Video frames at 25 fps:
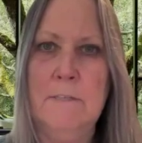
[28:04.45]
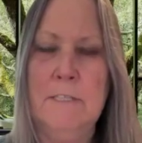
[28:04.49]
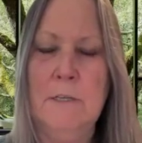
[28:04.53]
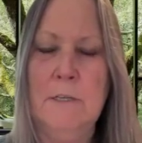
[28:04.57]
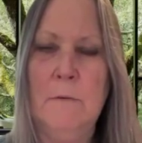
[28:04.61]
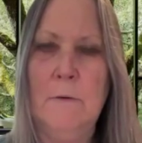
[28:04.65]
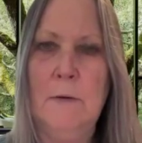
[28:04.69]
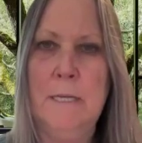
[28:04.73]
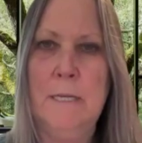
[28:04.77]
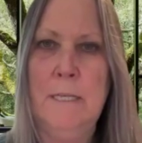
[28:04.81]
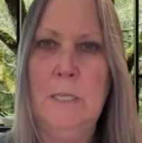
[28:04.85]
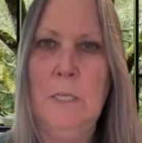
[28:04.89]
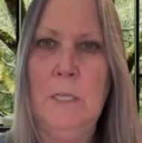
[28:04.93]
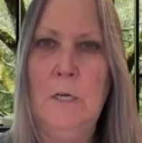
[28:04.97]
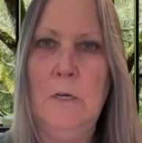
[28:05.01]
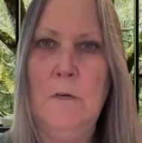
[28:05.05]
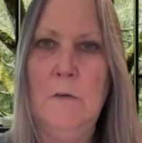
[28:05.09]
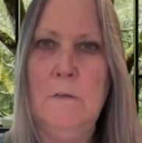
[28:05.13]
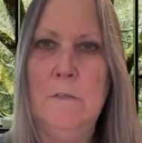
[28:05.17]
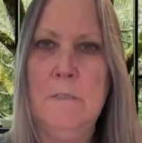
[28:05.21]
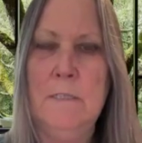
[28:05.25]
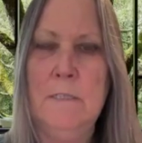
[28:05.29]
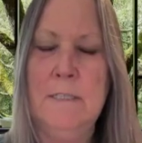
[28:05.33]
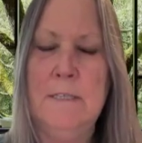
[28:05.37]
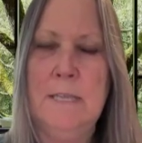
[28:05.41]
So I
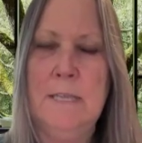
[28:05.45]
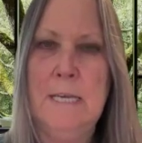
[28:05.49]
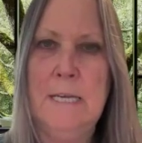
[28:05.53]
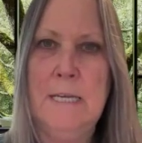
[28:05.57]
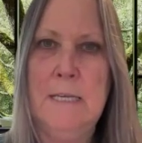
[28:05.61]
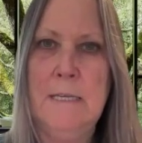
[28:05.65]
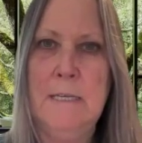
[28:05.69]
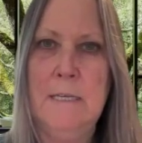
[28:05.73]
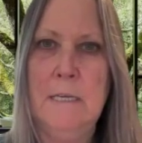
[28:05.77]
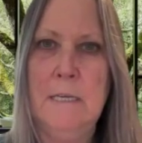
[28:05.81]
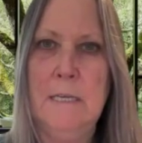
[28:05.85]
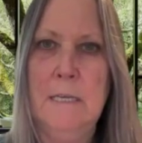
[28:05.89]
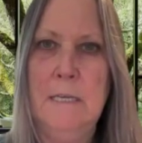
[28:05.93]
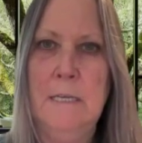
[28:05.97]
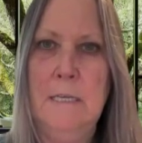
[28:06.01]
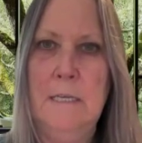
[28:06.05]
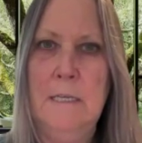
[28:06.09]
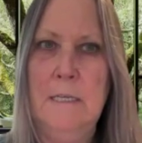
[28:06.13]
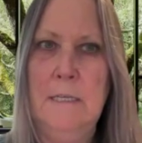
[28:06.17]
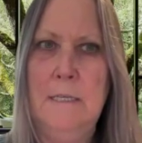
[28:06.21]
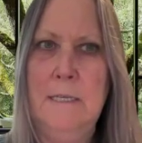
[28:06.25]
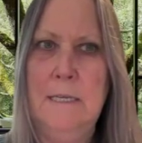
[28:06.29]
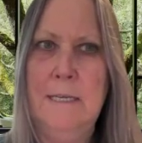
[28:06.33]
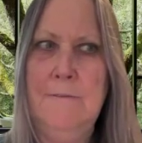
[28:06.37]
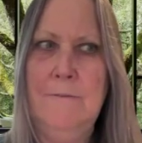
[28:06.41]
learned that
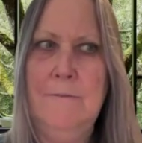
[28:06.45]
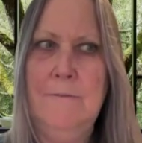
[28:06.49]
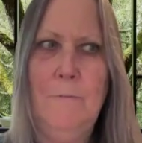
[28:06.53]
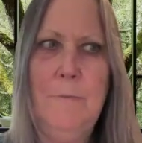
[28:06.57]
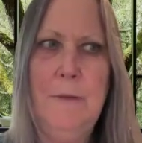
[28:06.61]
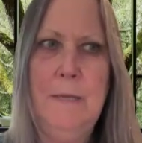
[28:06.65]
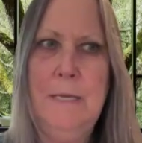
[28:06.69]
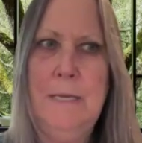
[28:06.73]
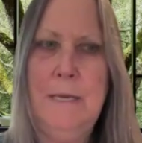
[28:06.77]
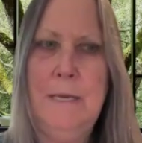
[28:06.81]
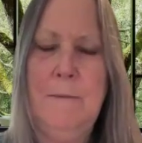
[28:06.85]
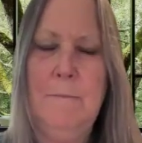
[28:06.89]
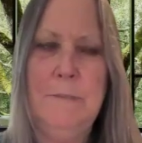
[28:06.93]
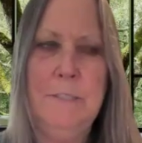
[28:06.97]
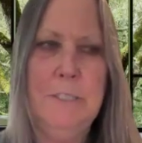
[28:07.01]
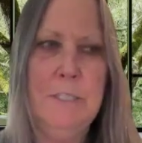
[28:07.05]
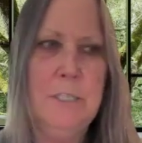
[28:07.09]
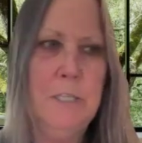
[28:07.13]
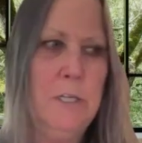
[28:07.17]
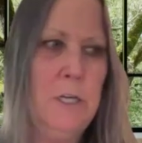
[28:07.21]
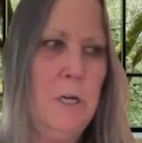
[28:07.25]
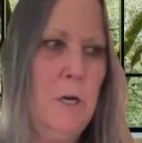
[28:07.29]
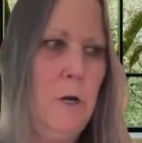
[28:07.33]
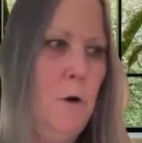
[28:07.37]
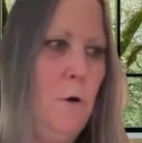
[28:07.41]
even being able
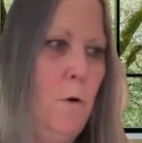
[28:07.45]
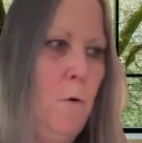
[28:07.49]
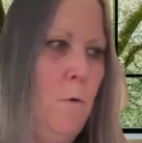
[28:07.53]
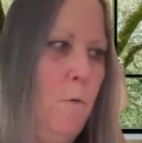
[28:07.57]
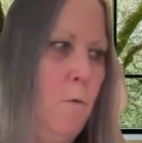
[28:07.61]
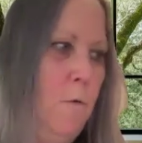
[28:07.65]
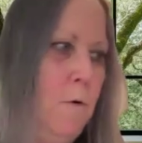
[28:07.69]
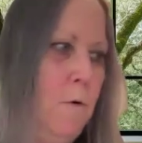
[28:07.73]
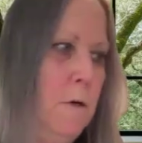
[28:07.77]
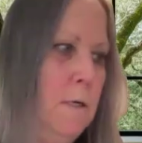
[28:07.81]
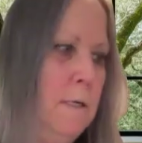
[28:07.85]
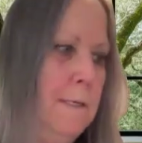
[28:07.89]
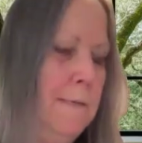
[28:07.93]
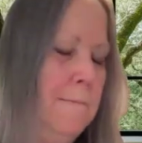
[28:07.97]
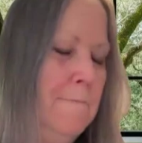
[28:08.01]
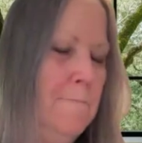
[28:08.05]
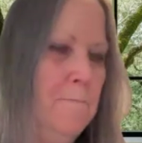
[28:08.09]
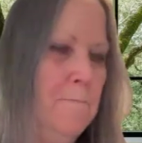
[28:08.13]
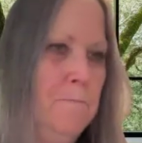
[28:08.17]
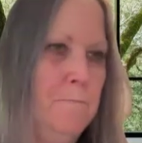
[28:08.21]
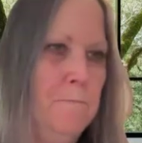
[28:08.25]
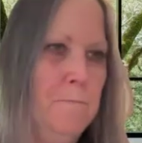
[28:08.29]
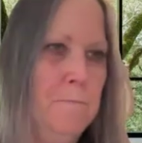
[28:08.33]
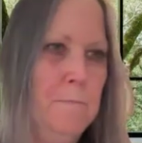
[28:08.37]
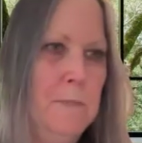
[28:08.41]
to go
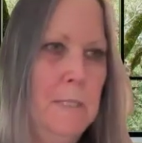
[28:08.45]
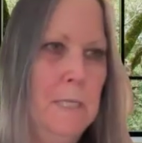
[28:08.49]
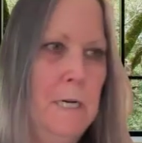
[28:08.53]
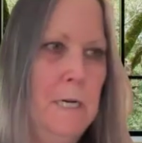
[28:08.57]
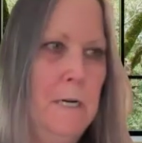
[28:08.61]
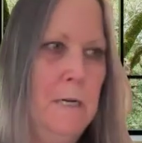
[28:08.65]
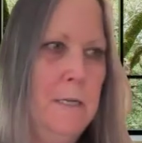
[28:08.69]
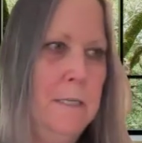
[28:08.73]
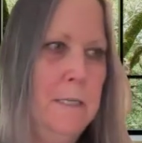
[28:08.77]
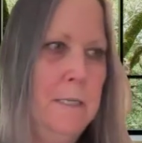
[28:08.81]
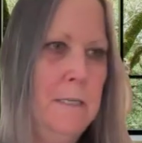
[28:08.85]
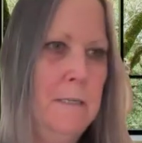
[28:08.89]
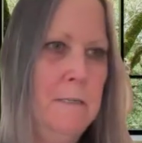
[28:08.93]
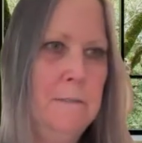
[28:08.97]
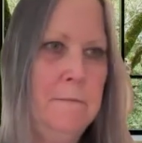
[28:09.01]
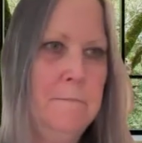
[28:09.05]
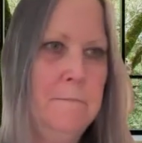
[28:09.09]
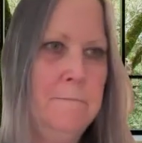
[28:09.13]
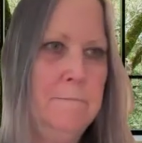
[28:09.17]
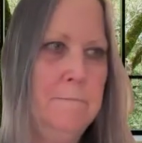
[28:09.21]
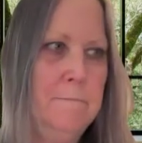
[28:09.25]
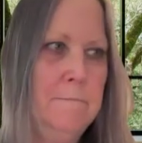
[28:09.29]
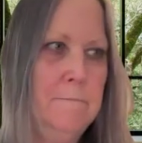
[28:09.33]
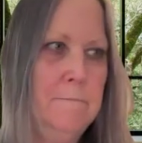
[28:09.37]
on a